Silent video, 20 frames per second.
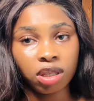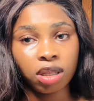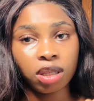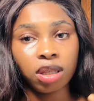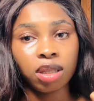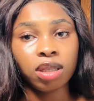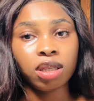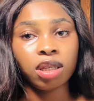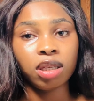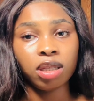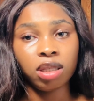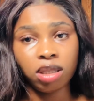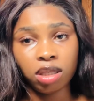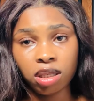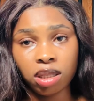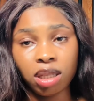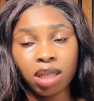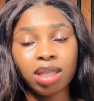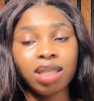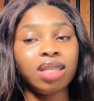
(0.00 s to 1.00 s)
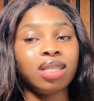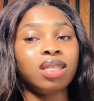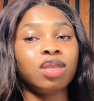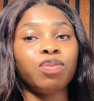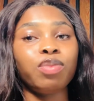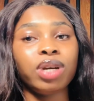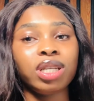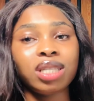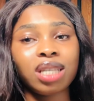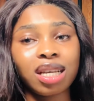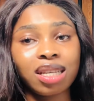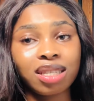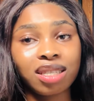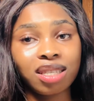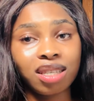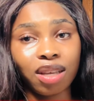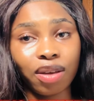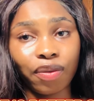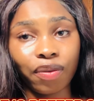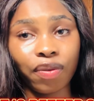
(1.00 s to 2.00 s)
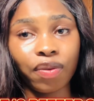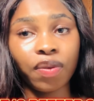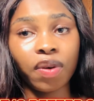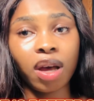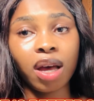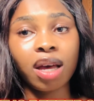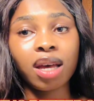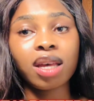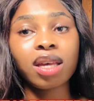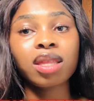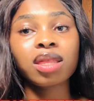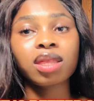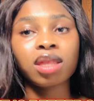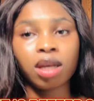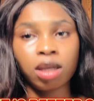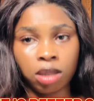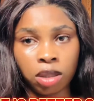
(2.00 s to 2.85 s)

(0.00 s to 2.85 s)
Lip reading: the thing is, it is better safe than